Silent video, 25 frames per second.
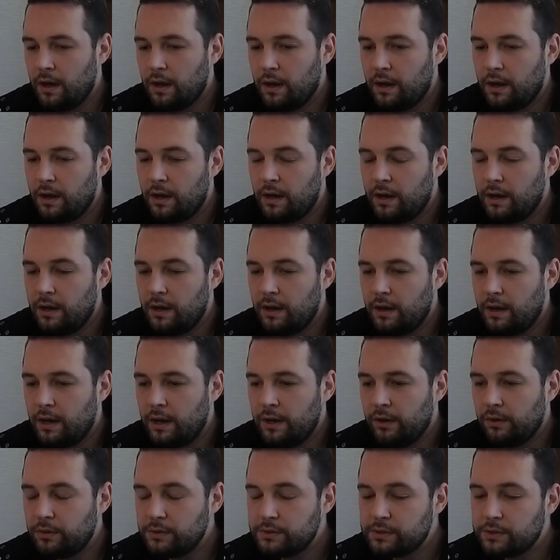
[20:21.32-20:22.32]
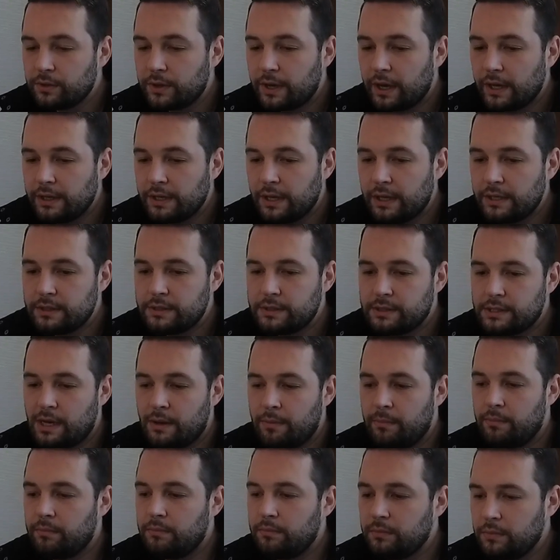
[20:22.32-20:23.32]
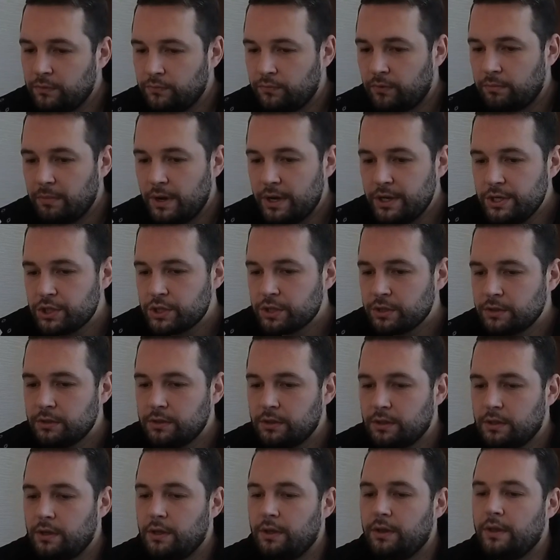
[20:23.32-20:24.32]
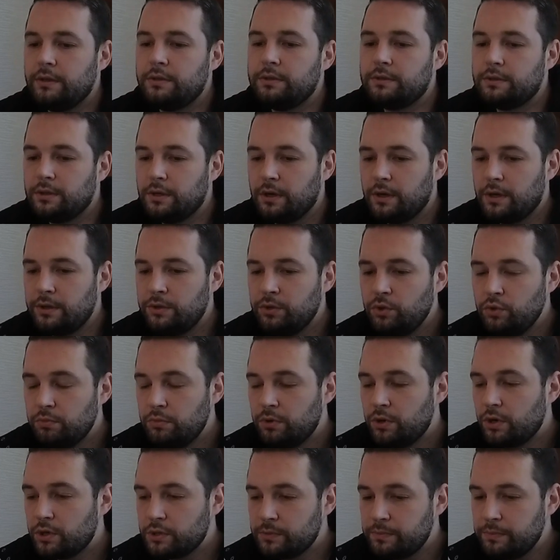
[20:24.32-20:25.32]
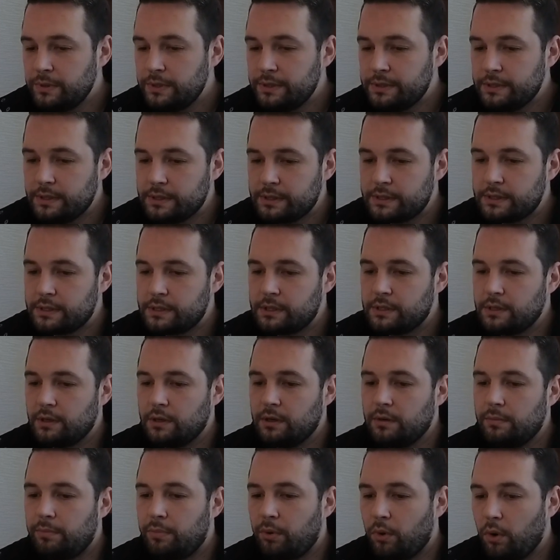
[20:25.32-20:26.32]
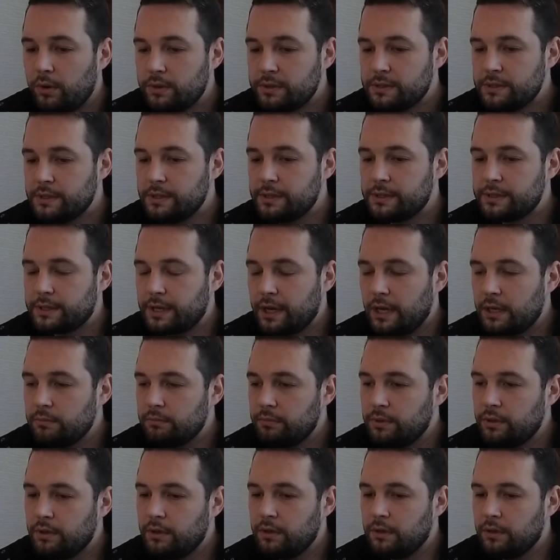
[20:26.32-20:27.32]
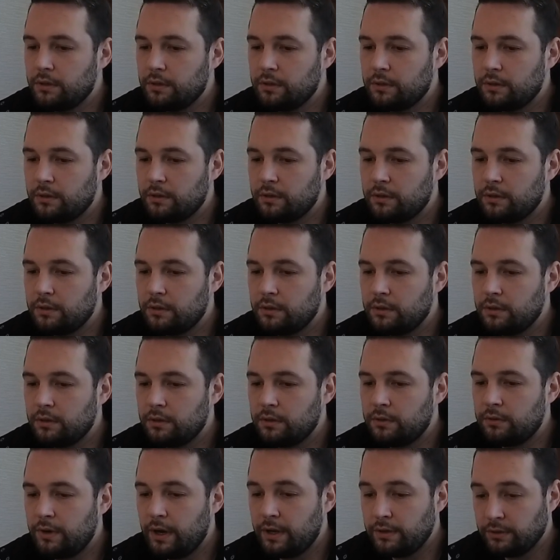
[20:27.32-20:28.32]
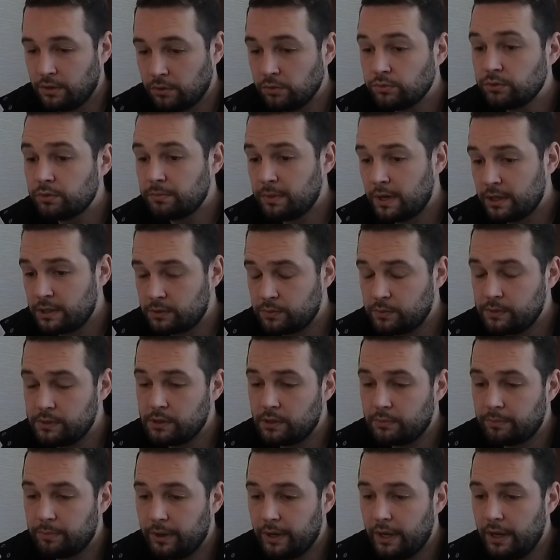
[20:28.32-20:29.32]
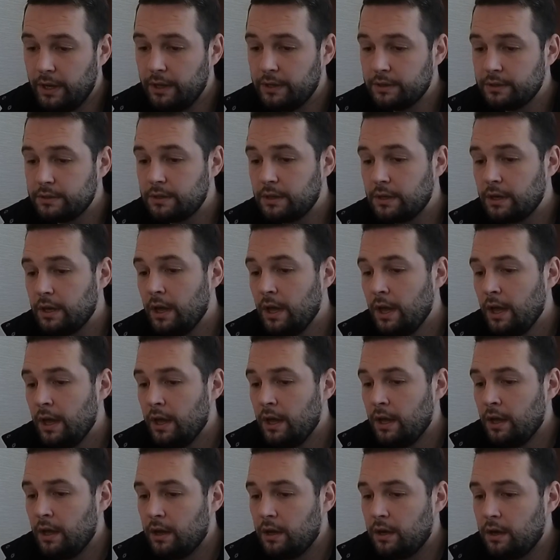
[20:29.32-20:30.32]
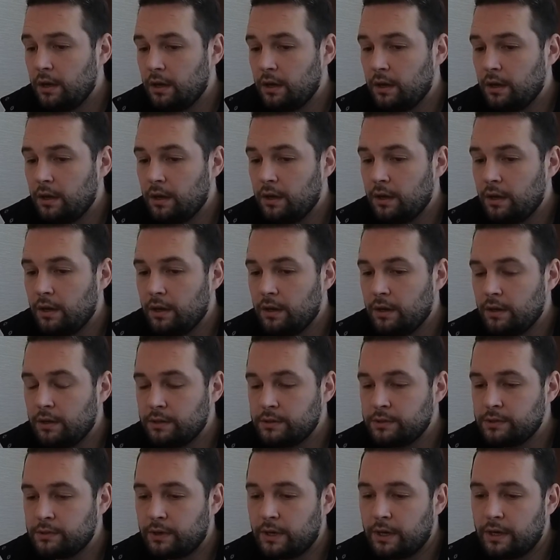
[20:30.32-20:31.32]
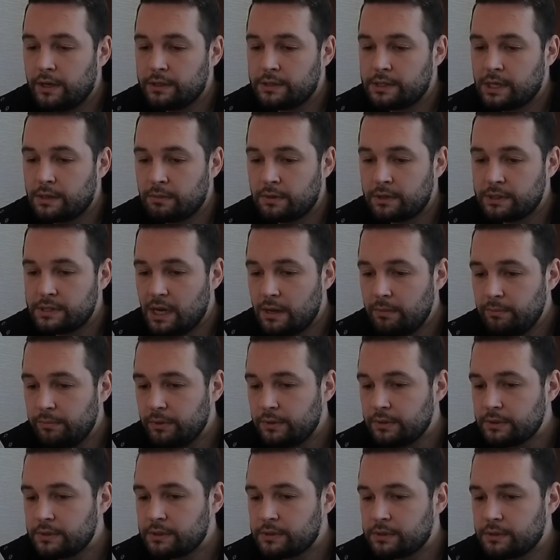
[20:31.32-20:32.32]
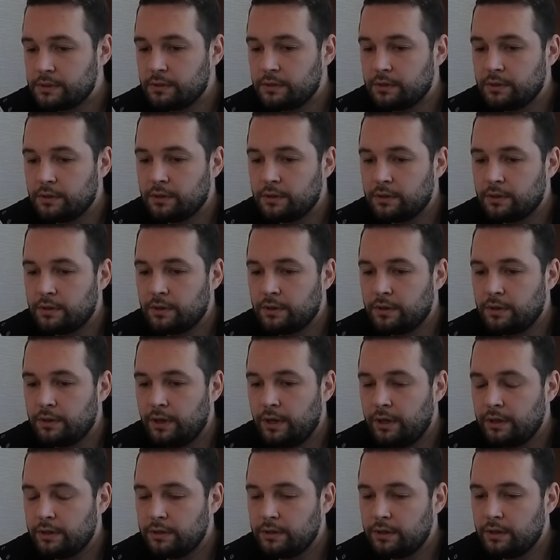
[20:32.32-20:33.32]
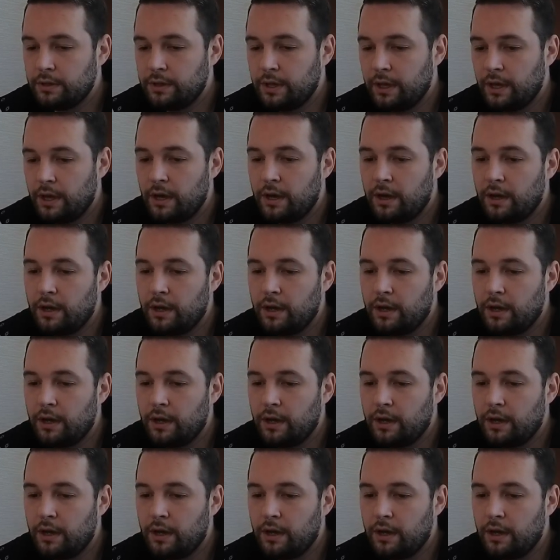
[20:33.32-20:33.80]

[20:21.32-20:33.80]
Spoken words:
I also can add some information that numerous business processes can be really automated with RPA, and there are some examples, and they